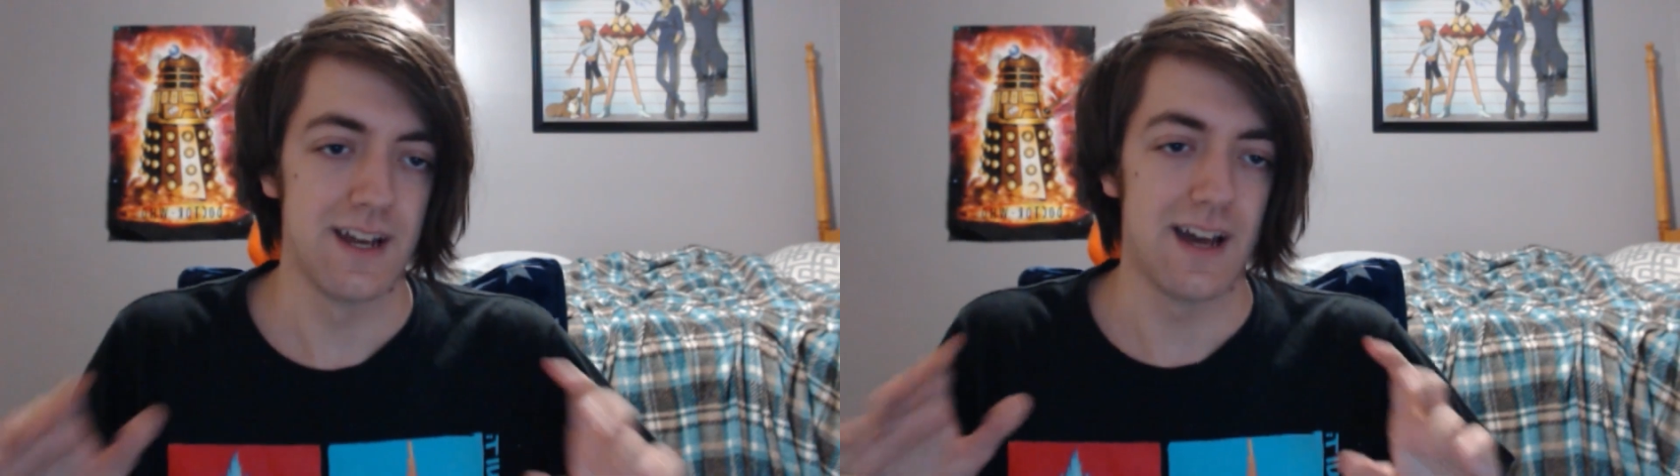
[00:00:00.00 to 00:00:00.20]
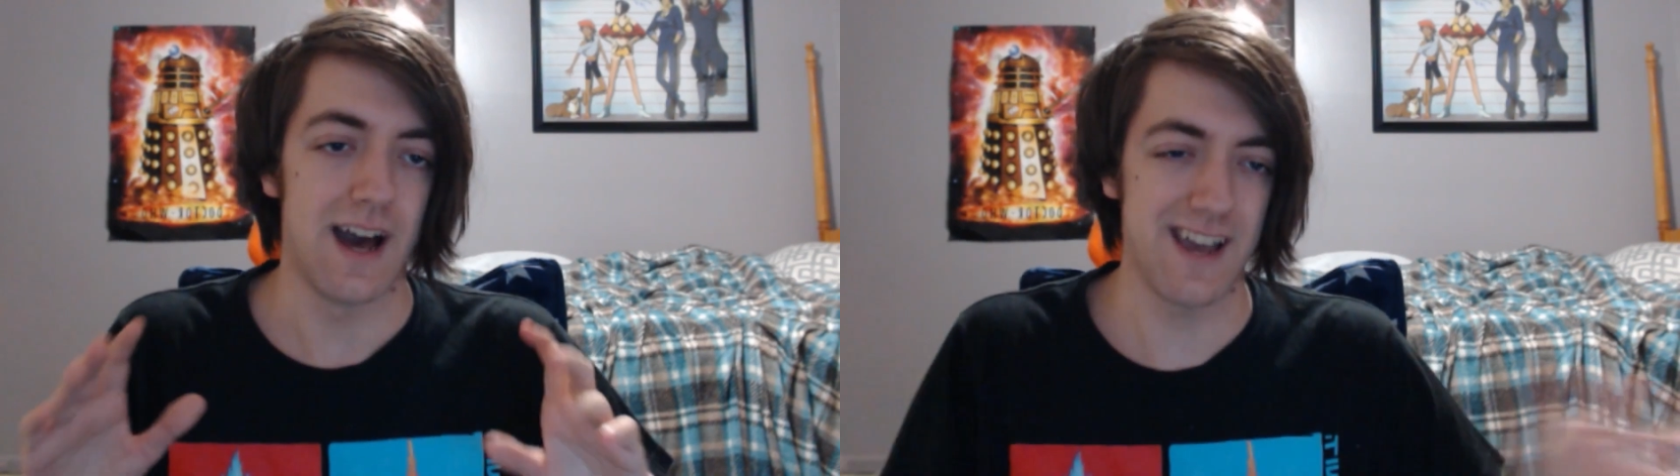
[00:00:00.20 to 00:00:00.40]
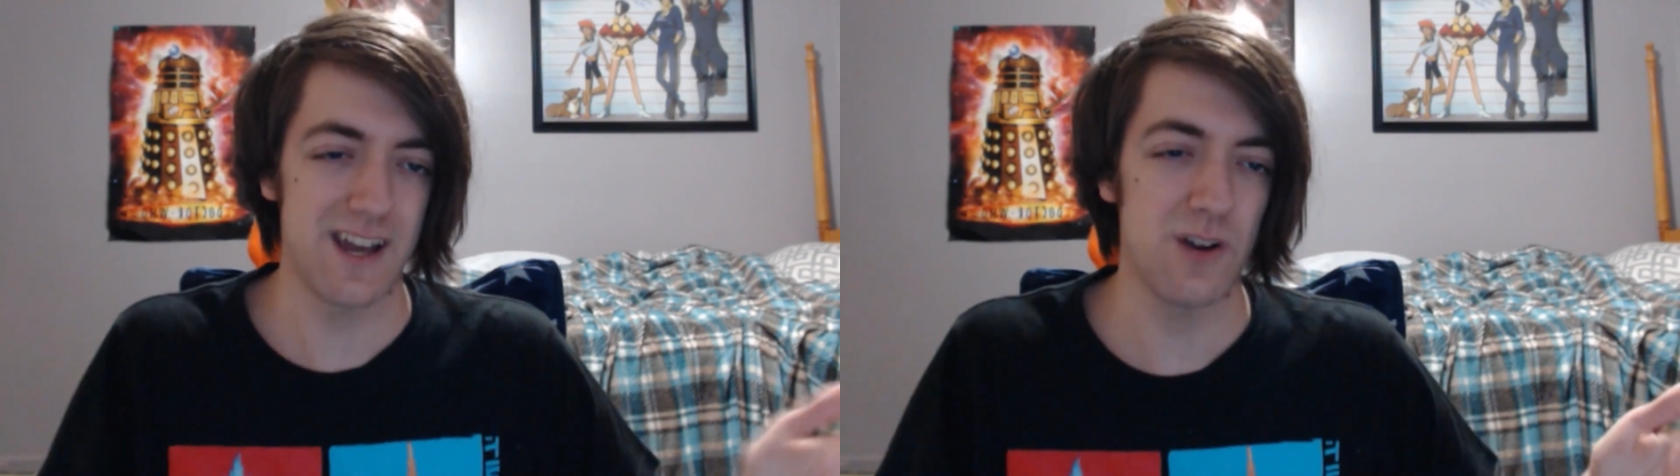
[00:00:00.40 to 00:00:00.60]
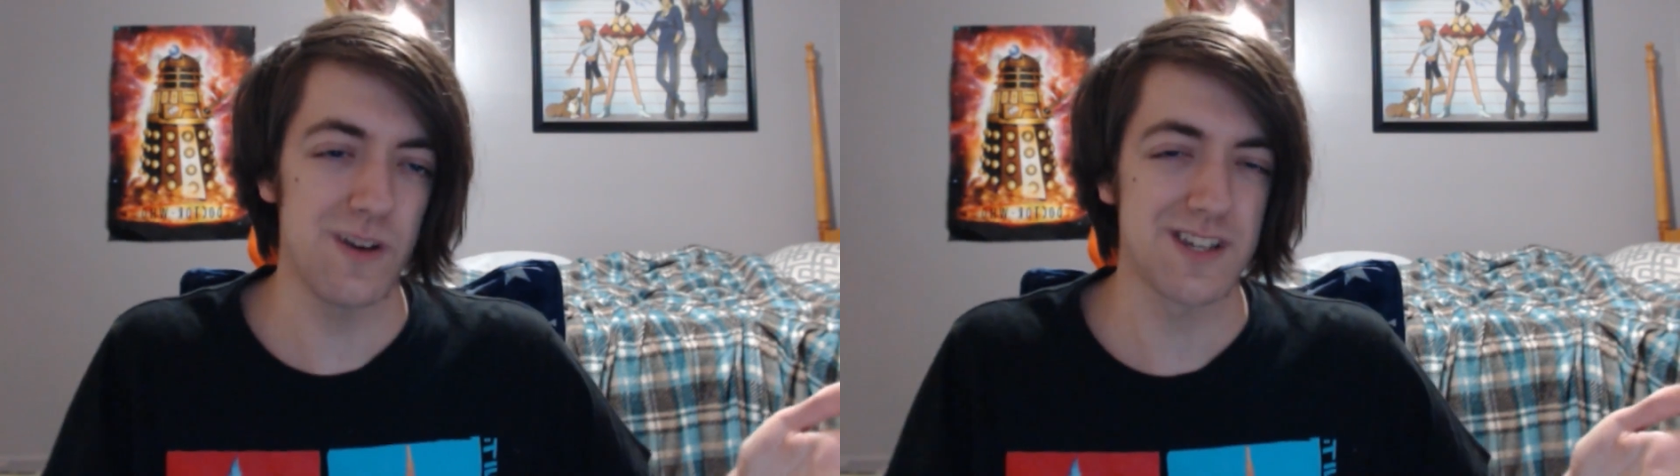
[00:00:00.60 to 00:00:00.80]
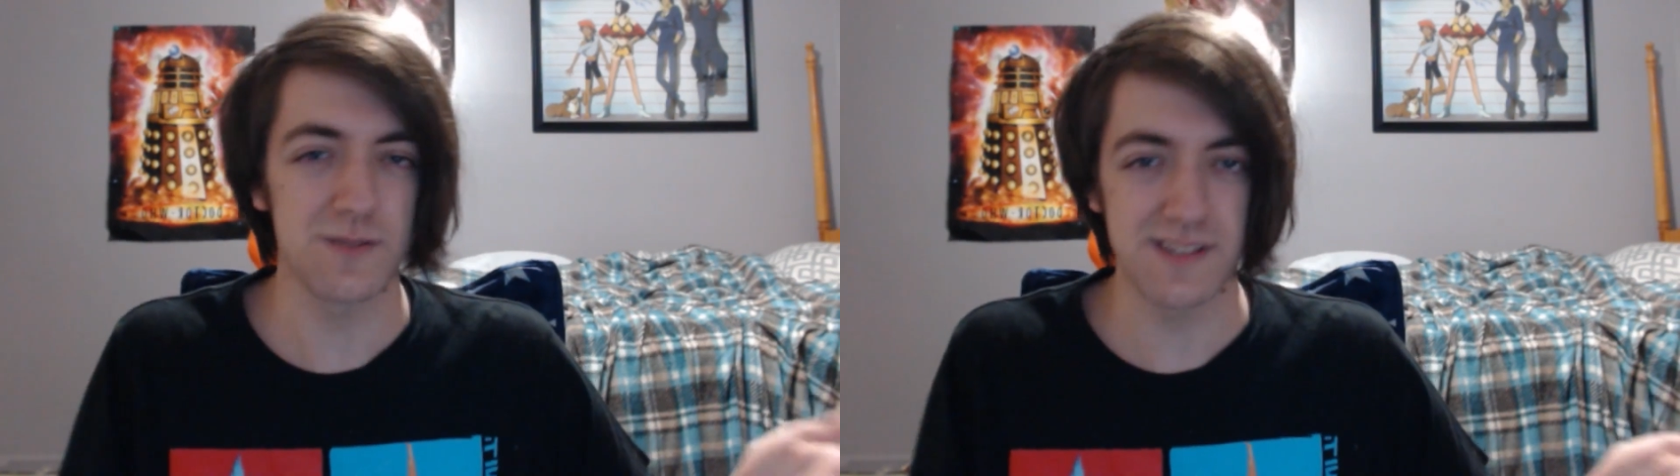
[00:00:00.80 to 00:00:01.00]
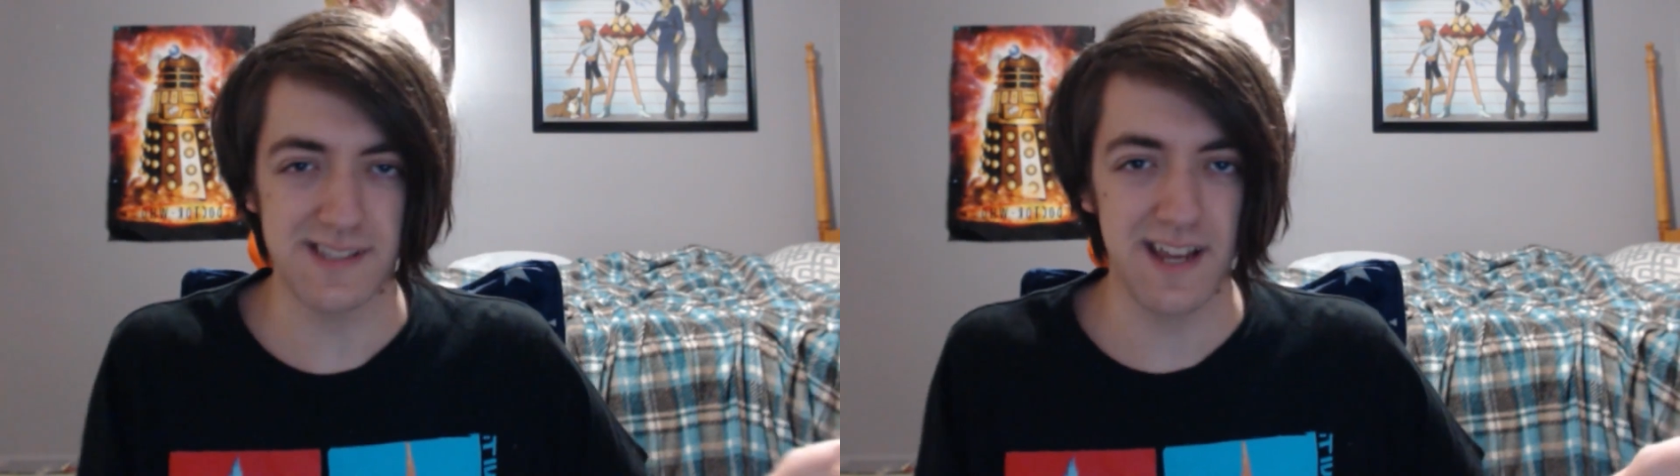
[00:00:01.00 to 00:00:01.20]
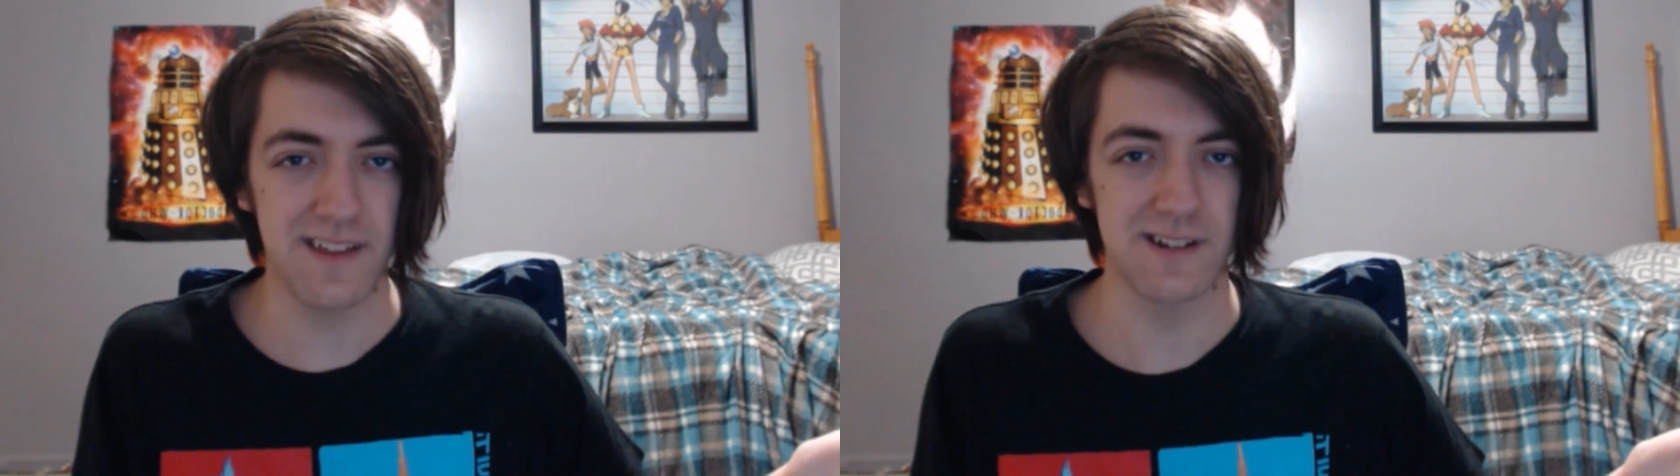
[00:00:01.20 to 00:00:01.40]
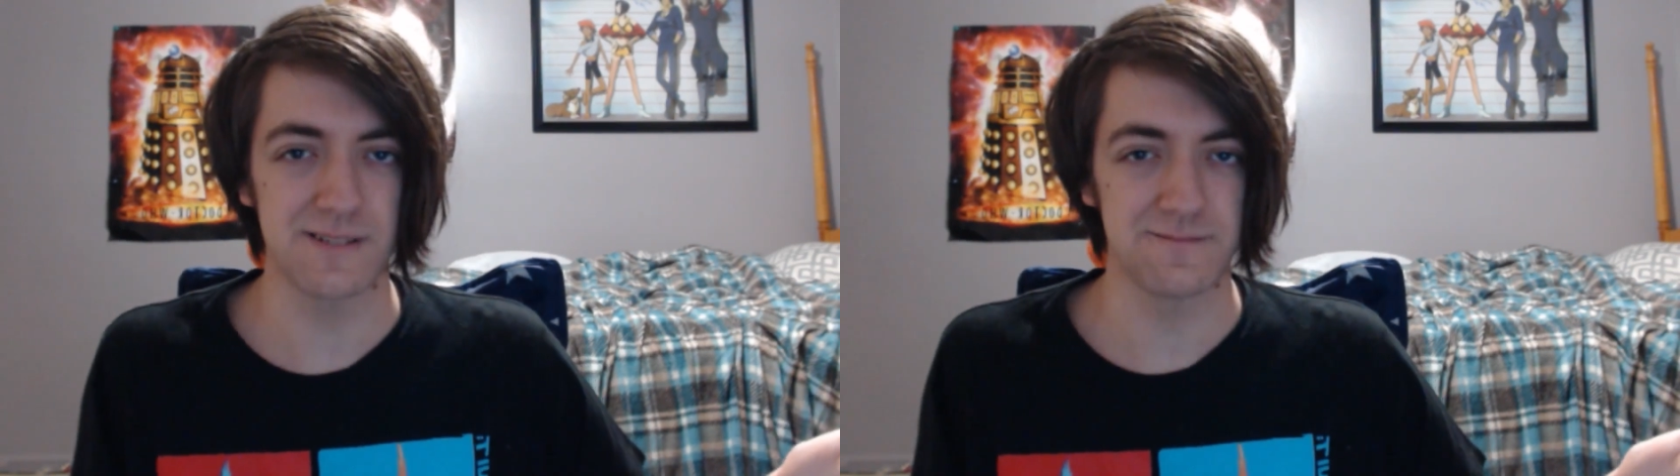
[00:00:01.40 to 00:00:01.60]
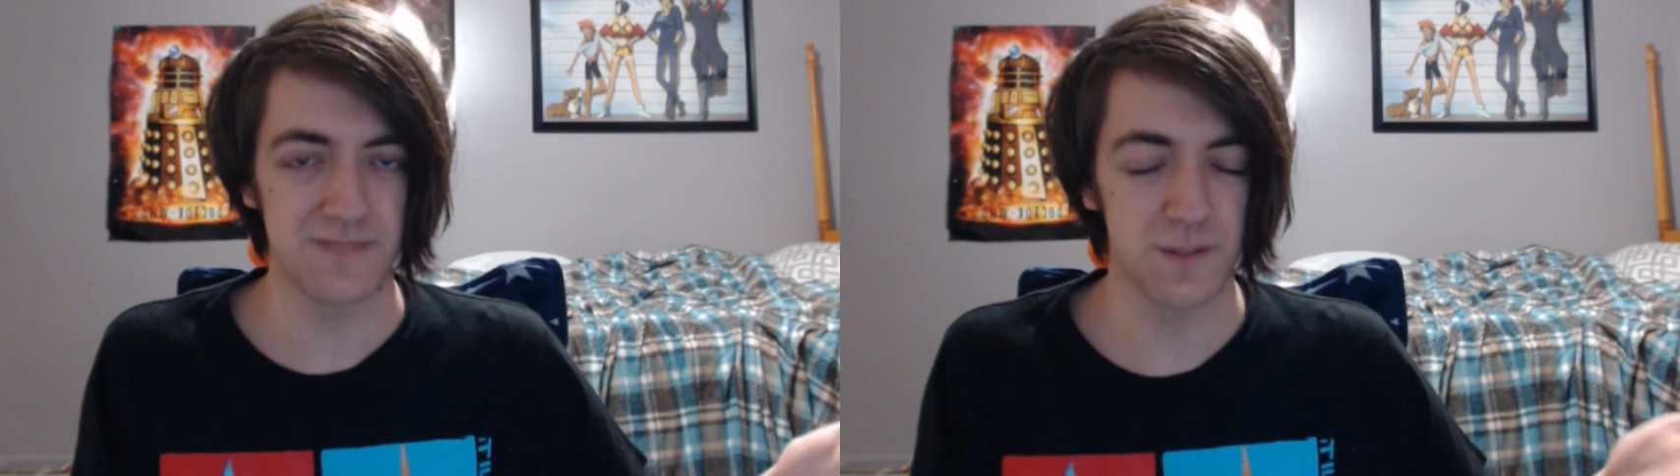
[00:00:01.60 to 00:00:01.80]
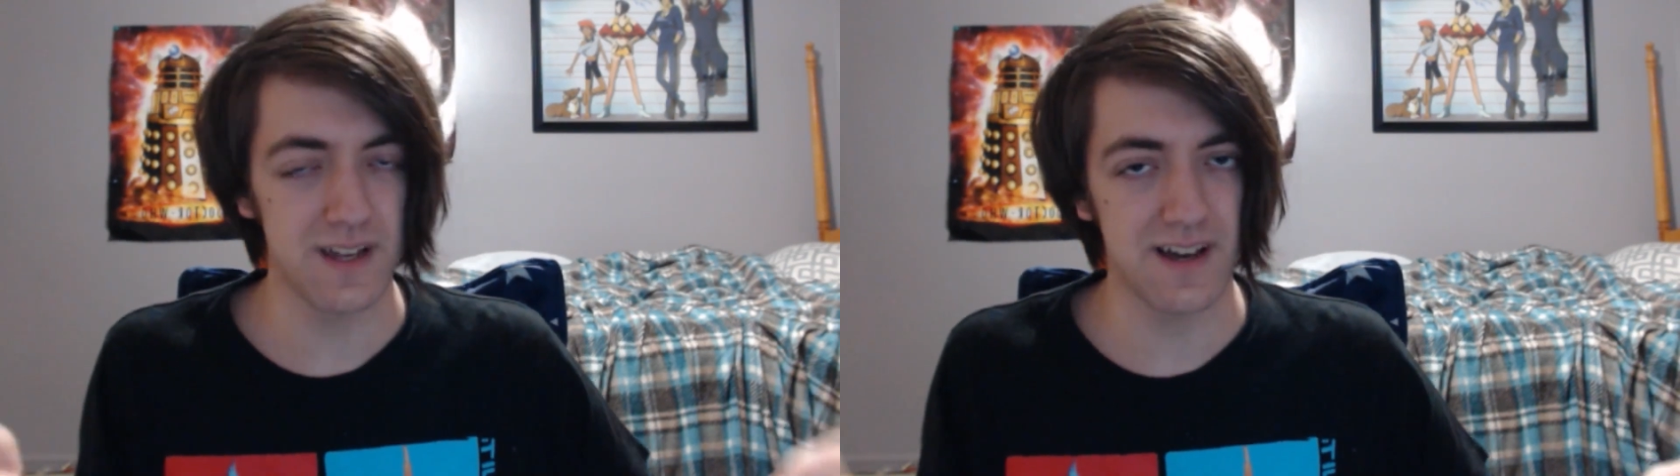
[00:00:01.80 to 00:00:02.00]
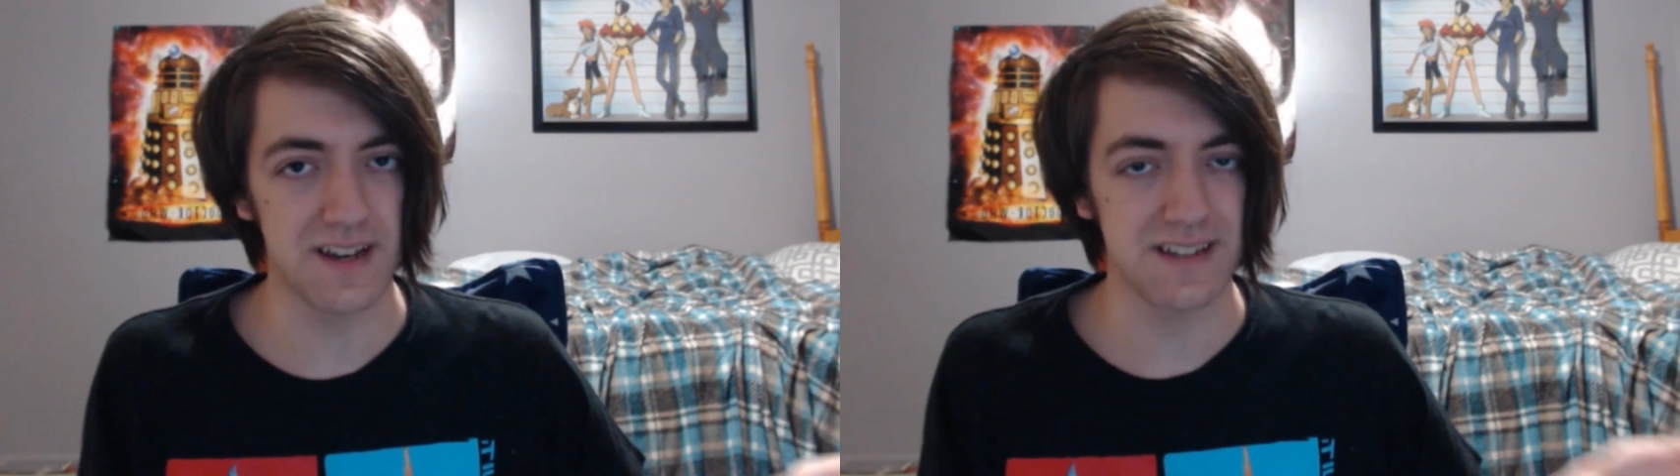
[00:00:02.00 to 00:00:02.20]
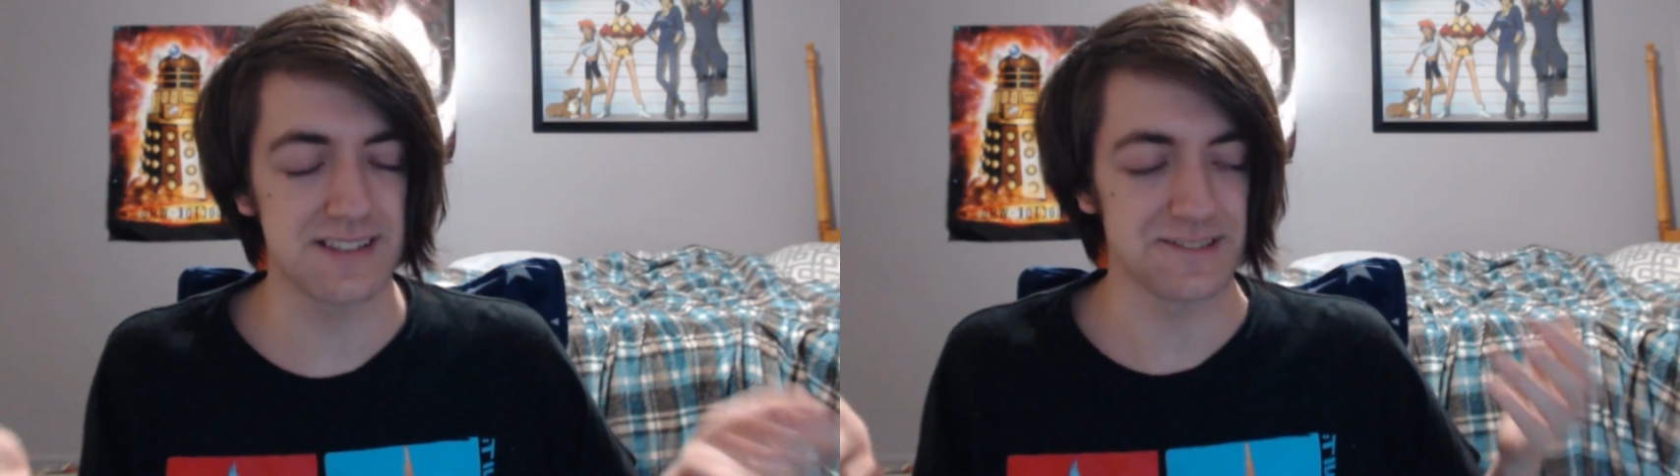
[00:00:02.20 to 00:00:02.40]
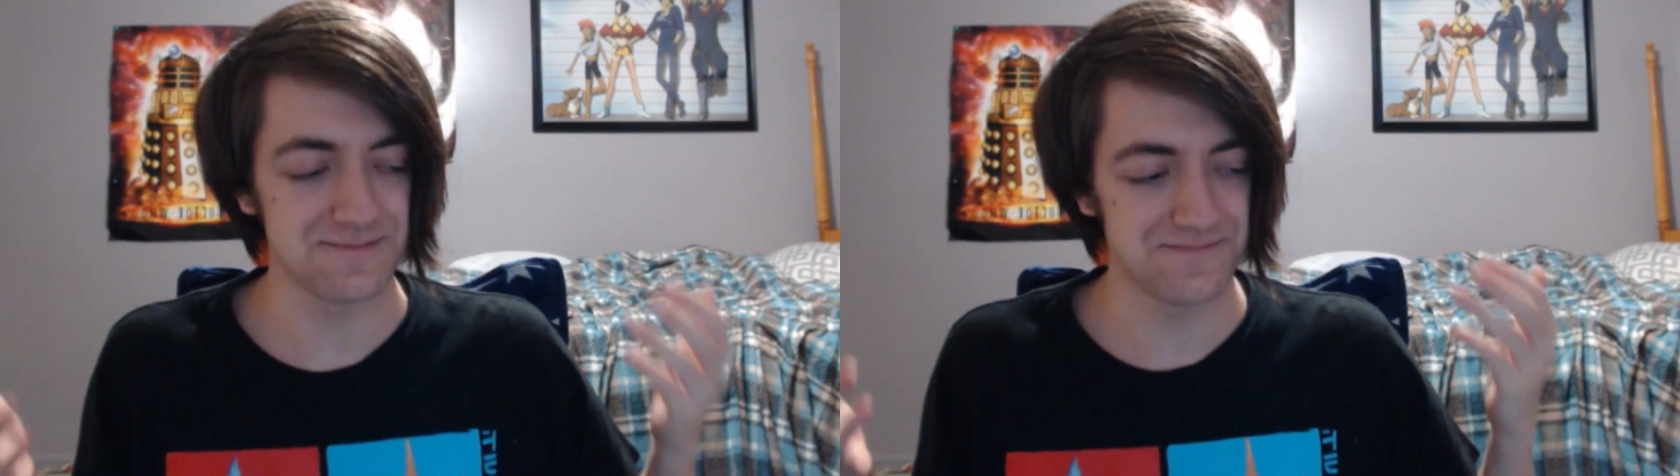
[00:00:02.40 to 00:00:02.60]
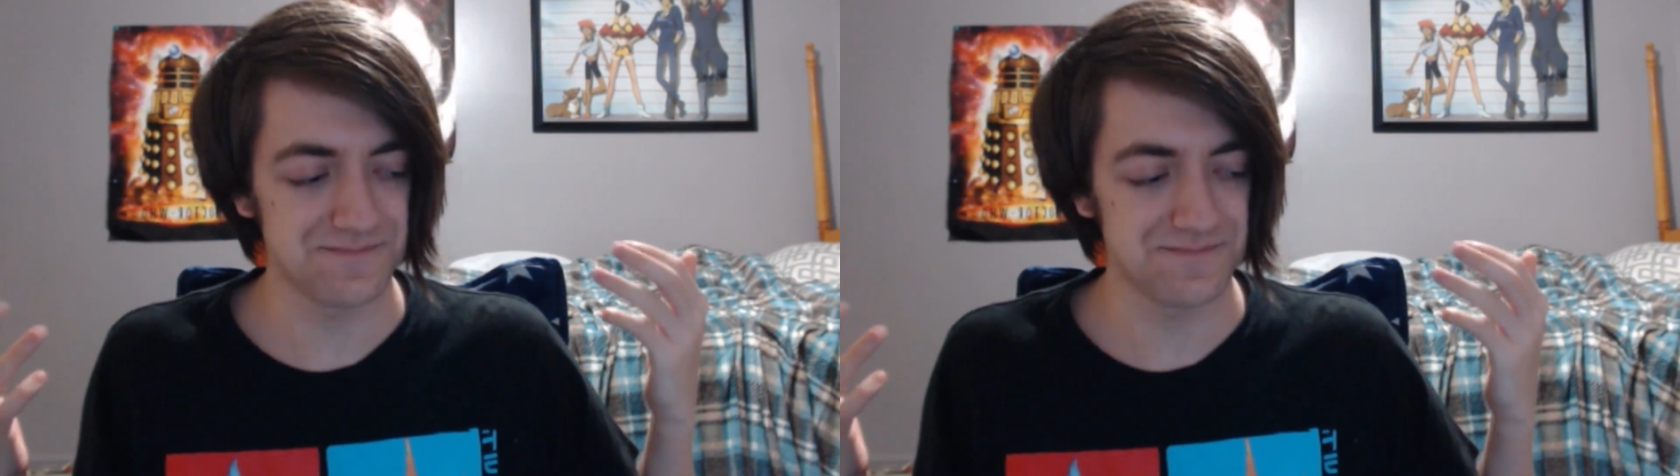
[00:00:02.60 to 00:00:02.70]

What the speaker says: I kind of wish it would stay there, to be honest,